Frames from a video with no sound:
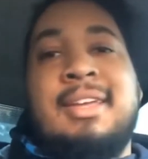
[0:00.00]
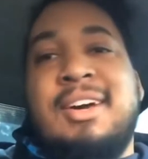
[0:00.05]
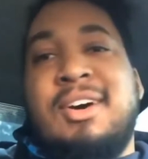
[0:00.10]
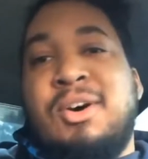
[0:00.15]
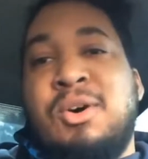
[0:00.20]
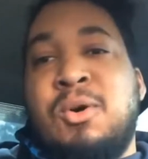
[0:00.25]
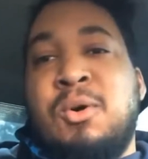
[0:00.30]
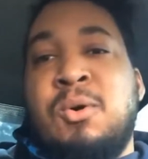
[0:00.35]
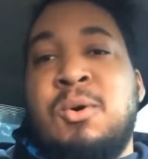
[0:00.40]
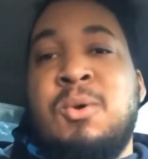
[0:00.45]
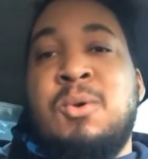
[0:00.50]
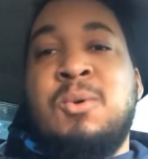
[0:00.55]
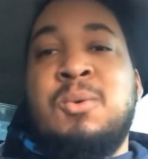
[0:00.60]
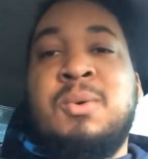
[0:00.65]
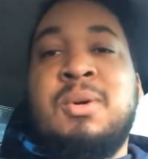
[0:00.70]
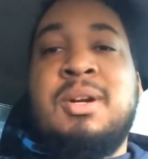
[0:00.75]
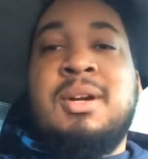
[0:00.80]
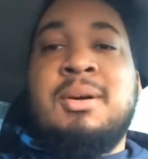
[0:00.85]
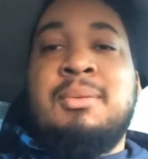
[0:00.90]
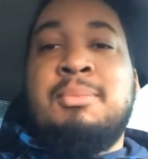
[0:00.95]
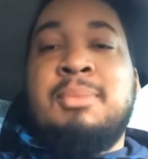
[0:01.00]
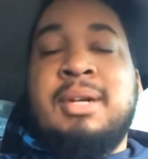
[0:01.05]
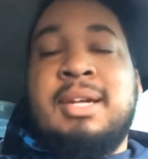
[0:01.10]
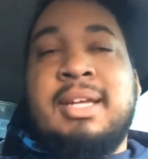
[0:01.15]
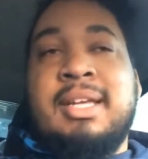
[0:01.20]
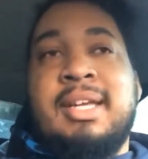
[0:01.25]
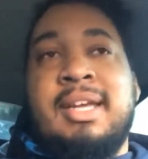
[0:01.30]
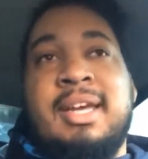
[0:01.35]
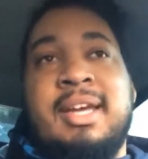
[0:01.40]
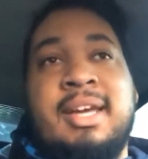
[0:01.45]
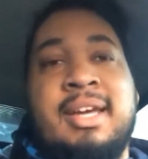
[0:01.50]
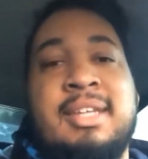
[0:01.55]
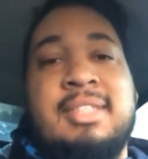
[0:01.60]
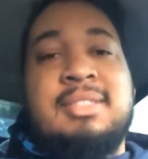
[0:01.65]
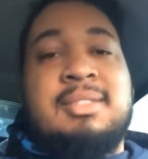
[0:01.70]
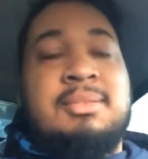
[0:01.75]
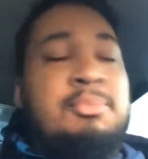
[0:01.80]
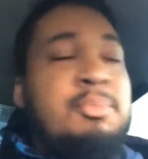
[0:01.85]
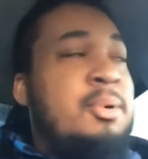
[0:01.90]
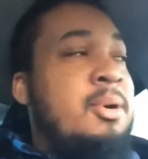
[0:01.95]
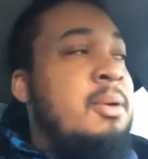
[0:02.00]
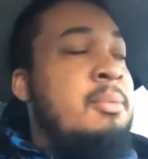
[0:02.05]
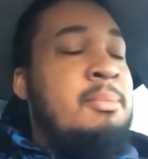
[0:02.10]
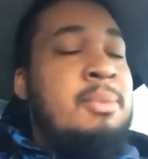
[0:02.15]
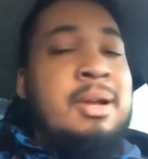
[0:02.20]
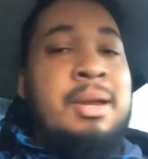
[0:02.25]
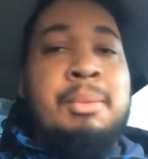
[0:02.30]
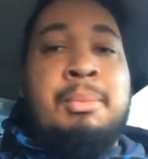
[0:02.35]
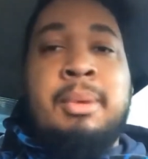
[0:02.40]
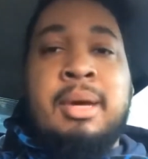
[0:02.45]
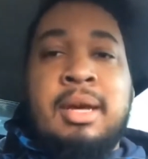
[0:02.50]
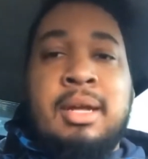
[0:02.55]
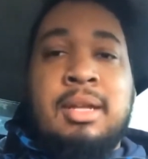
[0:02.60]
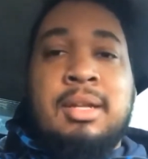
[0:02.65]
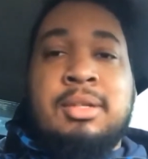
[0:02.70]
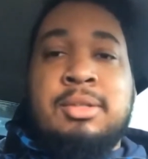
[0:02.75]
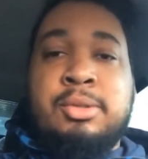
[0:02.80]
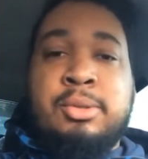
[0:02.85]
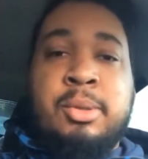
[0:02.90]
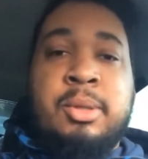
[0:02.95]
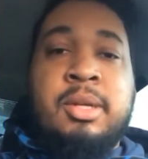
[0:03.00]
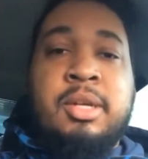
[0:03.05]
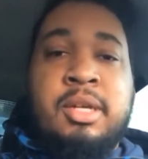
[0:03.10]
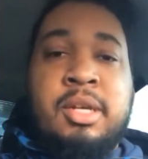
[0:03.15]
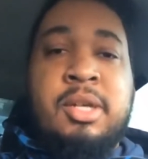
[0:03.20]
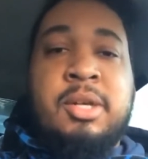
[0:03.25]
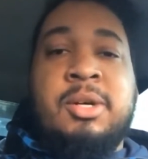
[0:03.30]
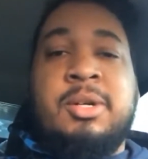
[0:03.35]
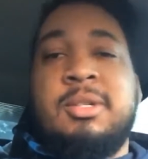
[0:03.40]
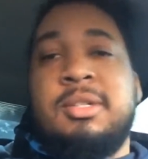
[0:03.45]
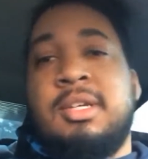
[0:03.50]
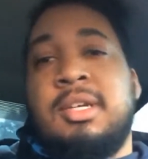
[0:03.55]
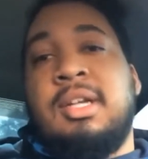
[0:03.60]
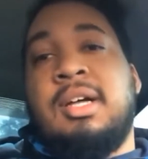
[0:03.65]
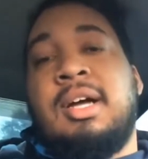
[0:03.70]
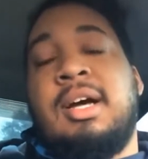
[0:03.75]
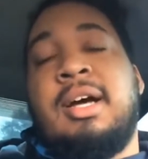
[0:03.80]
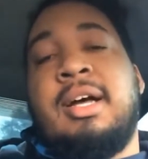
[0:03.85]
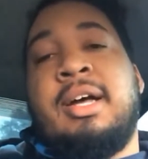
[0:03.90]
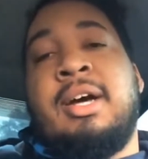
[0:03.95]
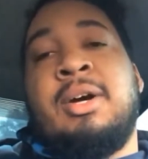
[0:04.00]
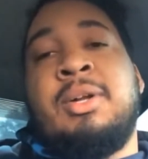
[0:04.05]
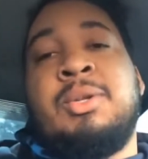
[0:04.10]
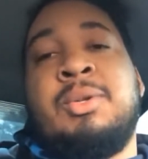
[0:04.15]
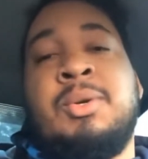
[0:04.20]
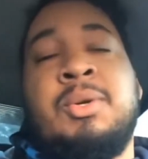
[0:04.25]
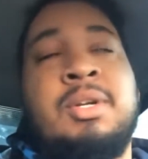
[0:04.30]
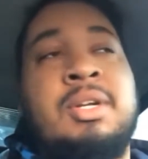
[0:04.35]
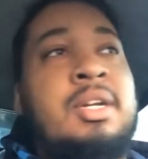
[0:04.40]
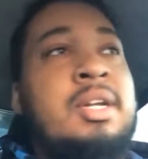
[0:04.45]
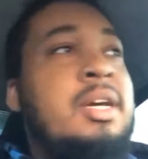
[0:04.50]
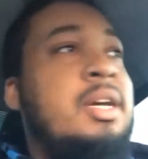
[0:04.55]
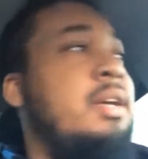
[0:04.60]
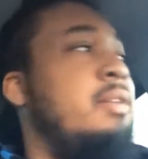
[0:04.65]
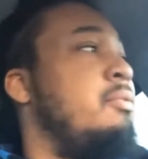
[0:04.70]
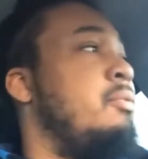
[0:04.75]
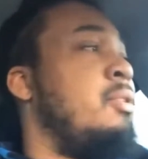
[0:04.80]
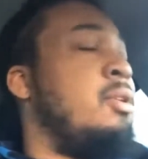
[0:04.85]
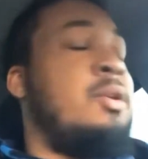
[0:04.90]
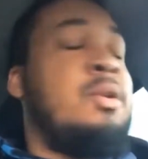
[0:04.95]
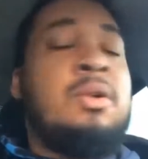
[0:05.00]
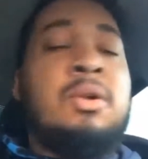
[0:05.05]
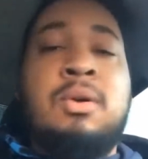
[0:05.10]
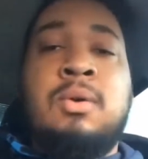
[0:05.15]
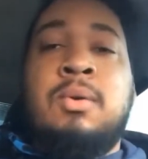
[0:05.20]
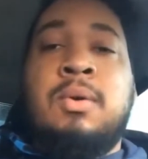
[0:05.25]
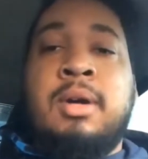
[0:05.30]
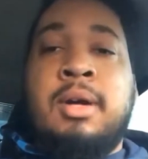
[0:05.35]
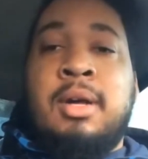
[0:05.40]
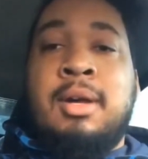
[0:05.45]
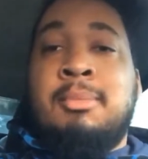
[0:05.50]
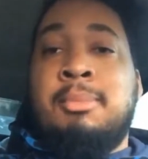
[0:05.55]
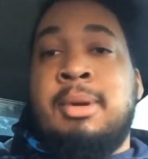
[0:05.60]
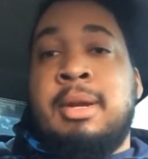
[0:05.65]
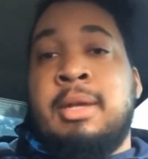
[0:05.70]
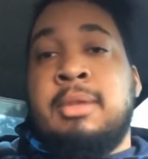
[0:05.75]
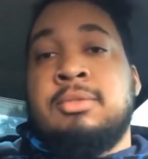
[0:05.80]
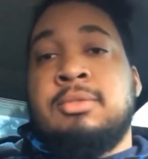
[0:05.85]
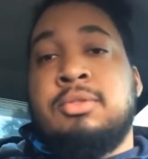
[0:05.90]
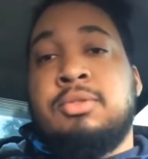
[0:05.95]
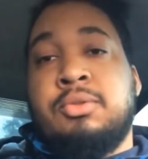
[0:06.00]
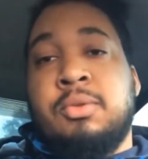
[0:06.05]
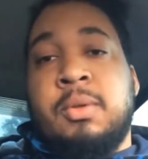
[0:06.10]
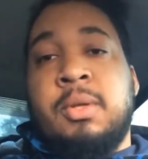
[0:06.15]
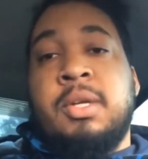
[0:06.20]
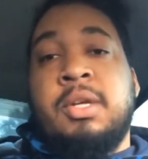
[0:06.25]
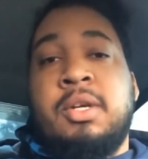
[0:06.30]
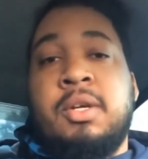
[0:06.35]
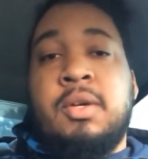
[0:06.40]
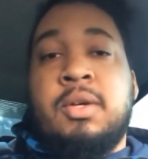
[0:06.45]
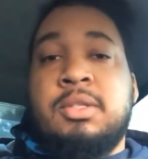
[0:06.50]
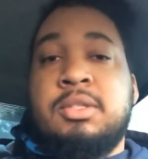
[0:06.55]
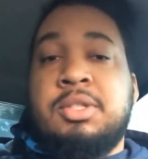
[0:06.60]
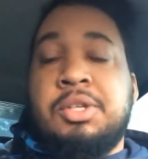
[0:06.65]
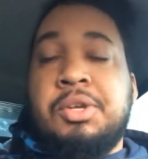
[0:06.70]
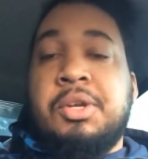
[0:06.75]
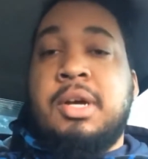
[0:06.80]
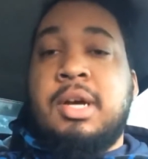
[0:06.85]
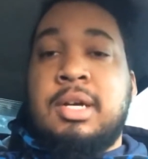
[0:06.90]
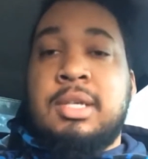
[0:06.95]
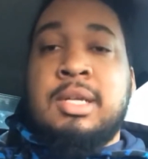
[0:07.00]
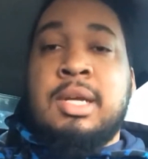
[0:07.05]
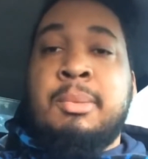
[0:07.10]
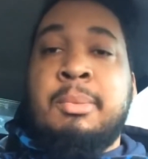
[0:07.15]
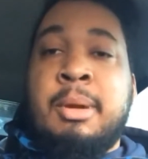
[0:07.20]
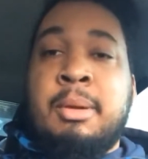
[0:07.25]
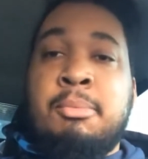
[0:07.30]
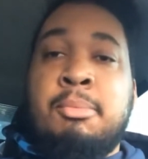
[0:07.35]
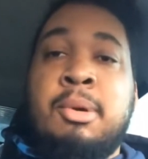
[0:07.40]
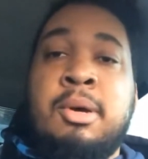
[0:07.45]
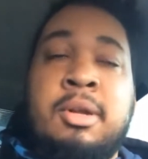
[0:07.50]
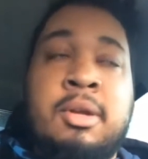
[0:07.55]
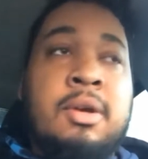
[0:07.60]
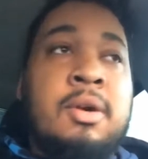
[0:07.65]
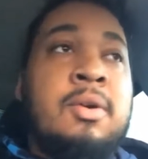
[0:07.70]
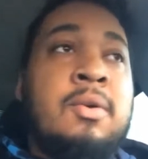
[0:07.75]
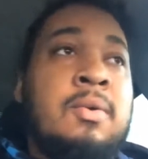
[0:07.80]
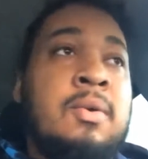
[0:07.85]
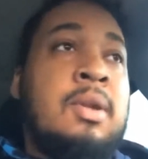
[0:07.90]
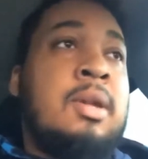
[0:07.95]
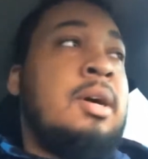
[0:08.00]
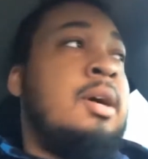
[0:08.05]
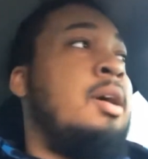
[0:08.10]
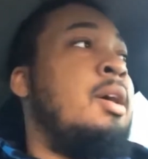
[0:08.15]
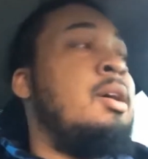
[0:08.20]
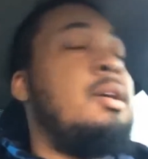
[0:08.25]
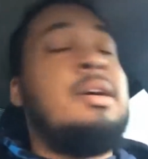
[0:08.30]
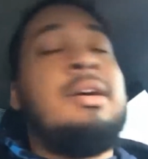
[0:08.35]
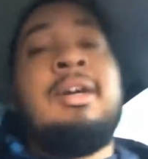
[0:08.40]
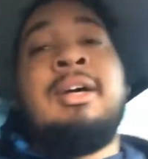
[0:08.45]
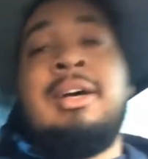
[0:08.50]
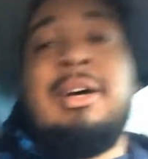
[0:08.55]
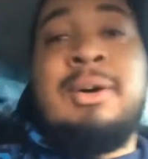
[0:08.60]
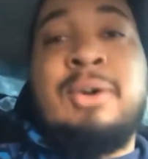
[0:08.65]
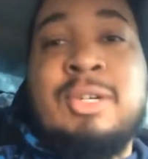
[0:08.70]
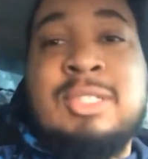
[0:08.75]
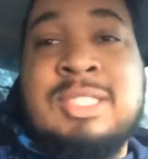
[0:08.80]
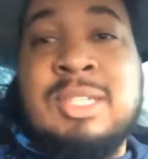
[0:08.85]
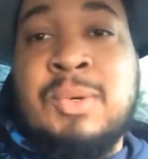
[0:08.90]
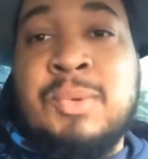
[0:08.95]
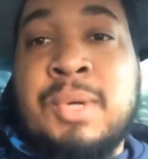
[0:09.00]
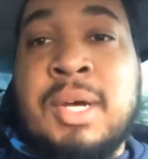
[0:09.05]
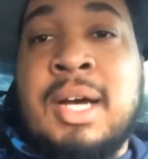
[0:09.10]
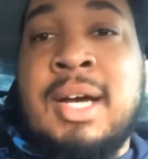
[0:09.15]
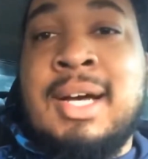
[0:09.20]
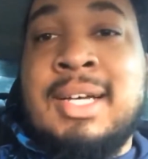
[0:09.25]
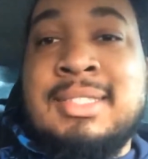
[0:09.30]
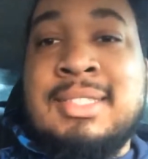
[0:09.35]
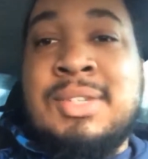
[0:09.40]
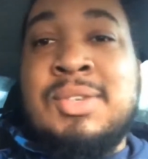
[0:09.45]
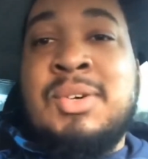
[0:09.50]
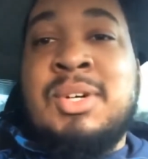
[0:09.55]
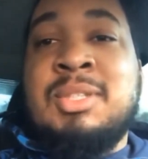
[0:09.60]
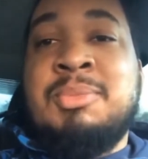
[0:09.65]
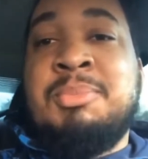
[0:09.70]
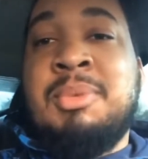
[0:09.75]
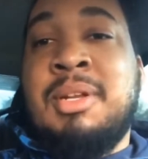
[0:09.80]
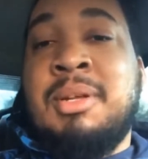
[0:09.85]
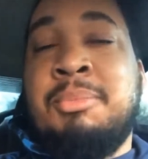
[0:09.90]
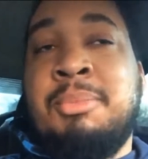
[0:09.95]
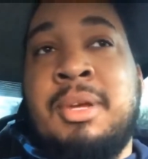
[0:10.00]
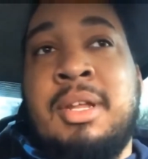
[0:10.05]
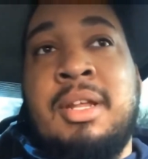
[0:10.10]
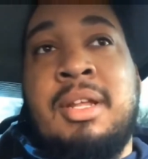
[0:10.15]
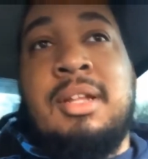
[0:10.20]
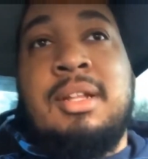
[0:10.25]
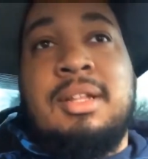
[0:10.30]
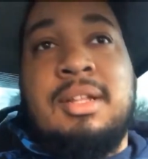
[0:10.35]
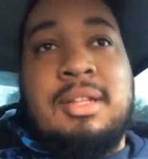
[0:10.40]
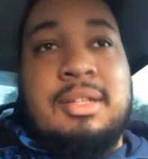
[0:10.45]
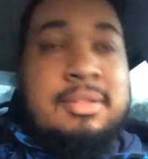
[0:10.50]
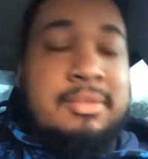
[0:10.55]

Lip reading: Yo, what up, Money Gang? It's your boy MoneyGang, How y'all doing today? If you don't know who I am, my name is Letrent. I'll show you guys how to make money online. What's up, guys? I know it's been a minute.